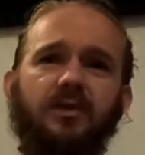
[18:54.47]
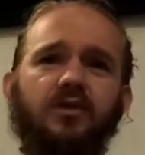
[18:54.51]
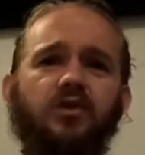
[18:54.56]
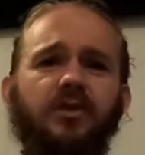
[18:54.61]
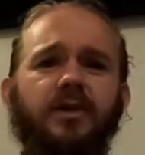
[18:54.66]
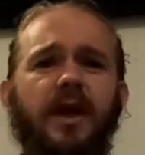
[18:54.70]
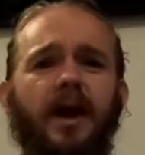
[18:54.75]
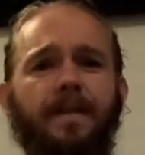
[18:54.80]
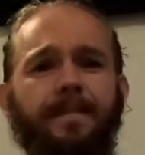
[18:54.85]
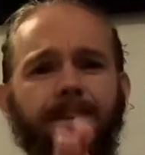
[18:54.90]

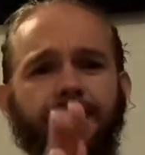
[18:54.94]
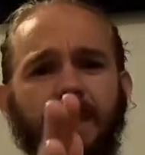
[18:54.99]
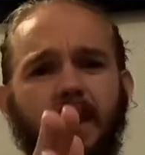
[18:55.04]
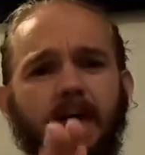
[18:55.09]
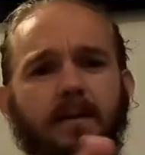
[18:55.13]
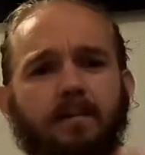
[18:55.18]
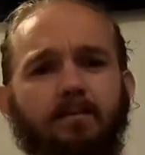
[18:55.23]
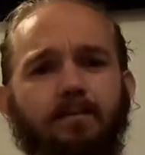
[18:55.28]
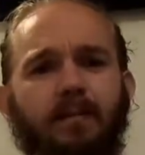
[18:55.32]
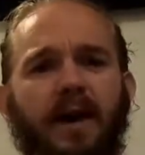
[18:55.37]
So yeah,
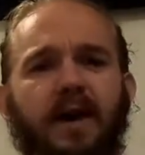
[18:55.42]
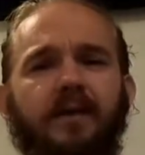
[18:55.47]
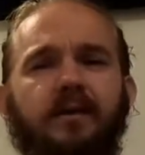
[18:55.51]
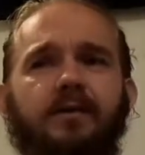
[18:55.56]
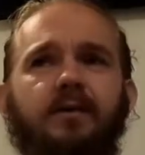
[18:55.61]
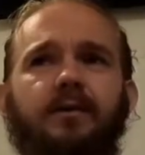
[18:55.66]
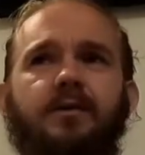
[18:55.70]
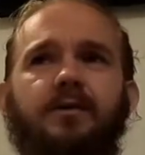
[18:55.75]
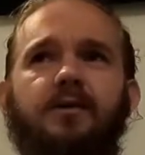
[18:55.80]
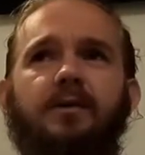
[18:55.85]
back
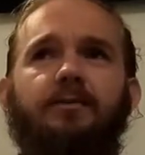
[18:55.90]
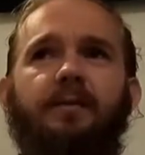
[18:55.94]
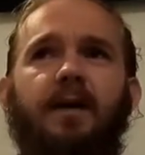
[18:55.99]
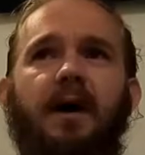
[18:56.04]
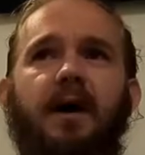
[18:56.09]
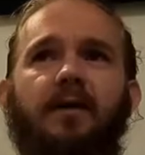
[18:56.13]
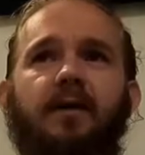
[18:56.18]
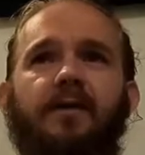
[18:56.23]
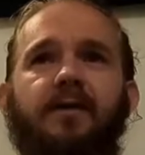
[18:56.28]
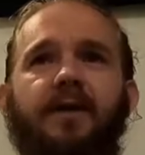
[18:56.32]
third of your
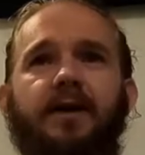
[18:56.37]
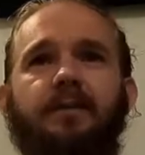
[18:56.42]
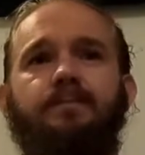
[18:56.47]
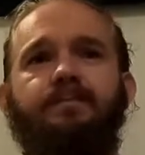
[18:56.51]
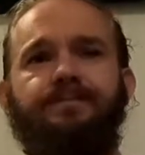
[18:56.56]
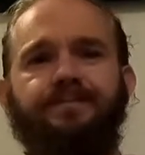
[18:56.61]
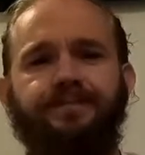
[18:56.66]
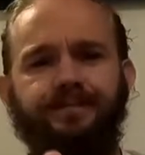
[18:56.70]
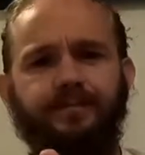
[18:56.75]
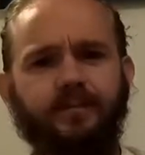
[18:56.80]
palate then.